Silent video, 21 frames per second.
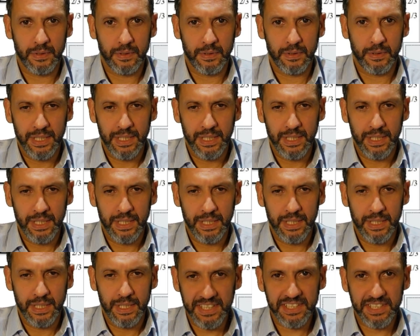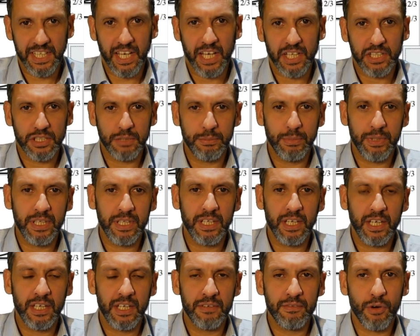Laser discectomy
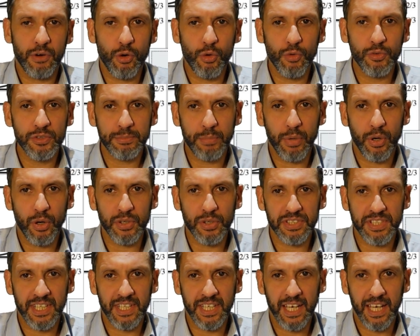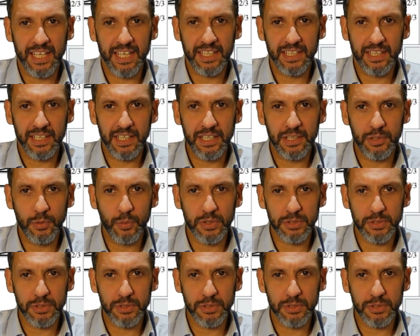involves passing a needle,